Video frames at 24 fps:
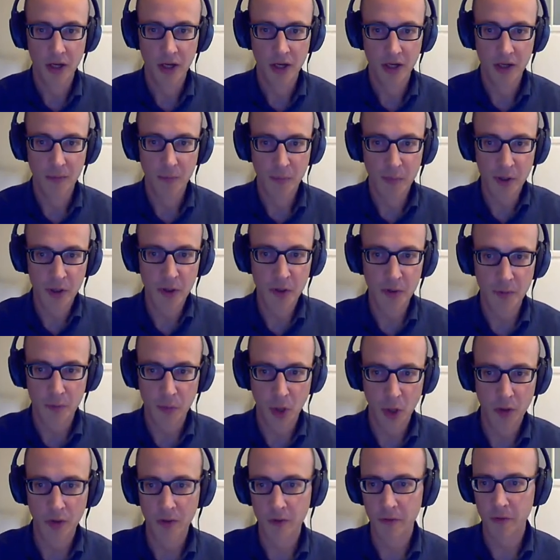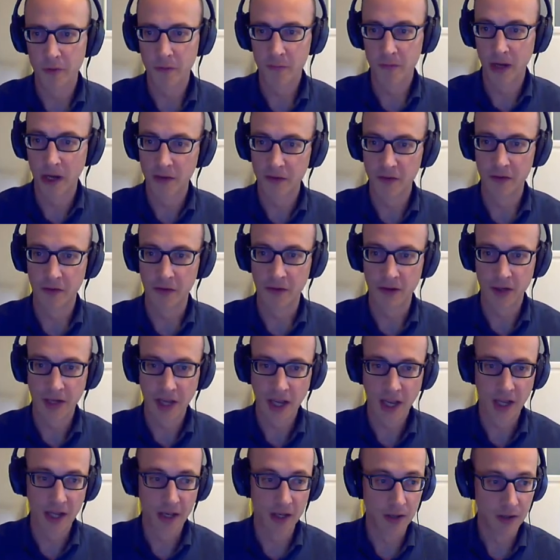Build models faster
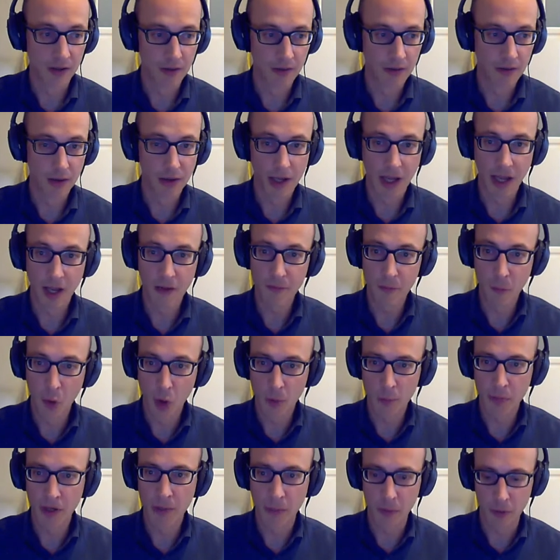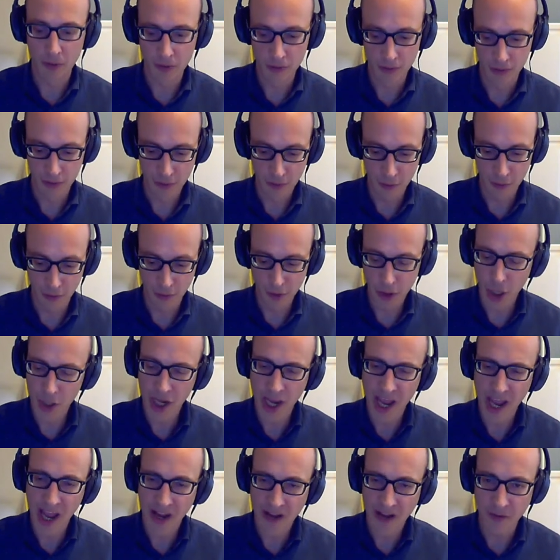and have more people who are
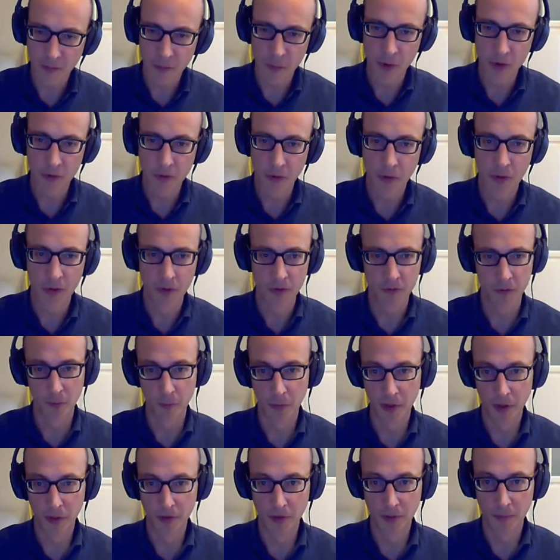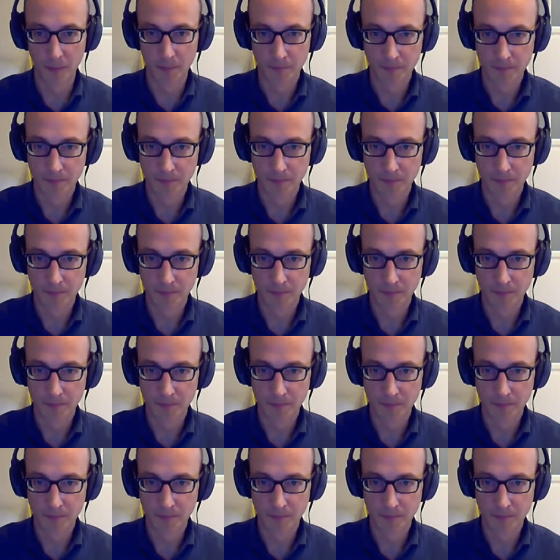not experts also build them.